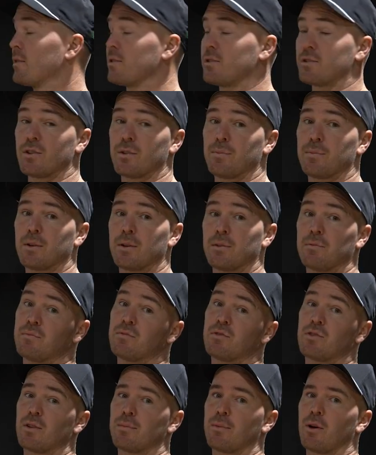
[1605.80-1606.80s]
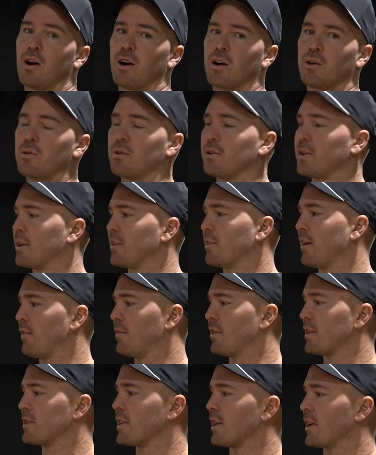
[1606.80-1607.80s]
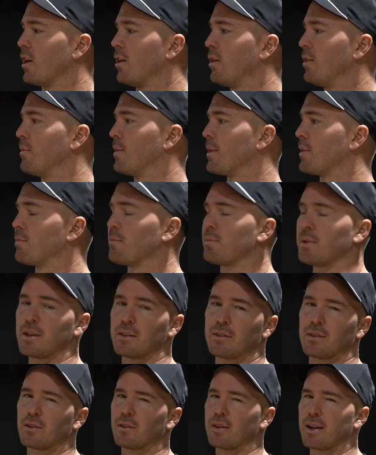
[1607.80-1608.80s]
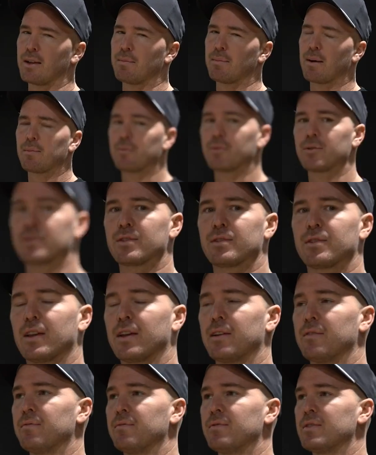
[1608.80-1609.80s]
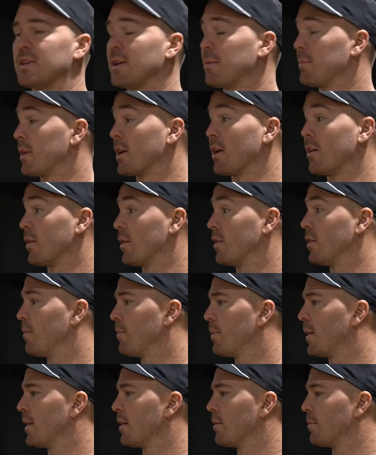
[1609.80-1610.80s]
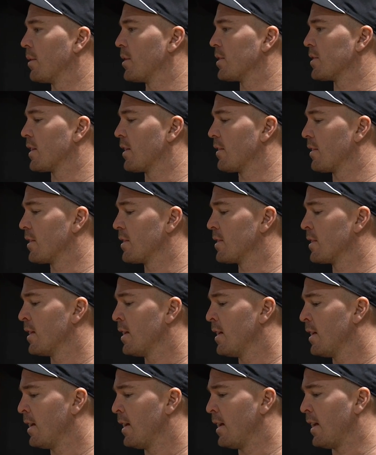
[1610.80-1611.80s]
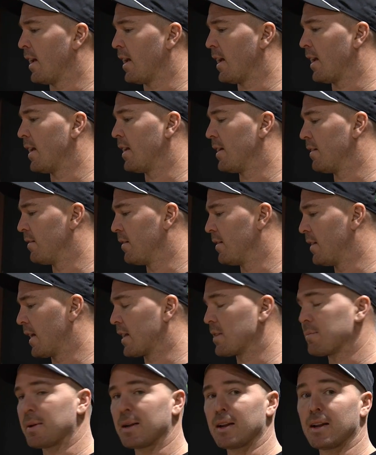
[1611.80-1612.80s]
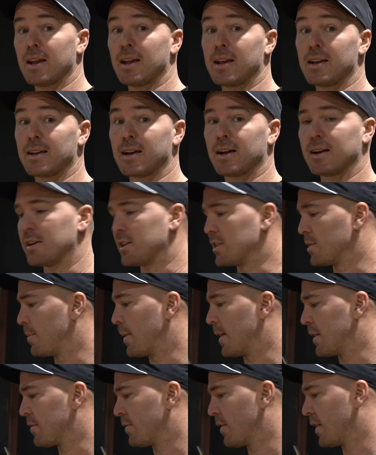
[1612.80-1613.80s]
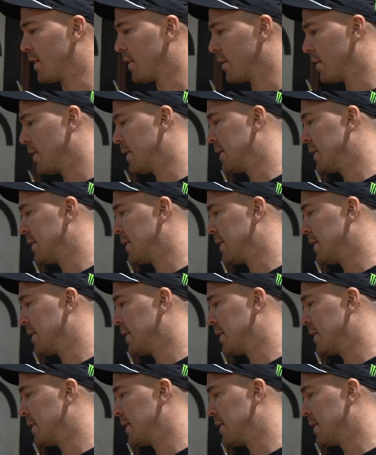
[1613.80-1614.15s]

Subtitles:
Super high quality graphics. They go on with pretty little air bubbles. They seem to go on a lot better than most others. And next bit, heat gun is your best friend.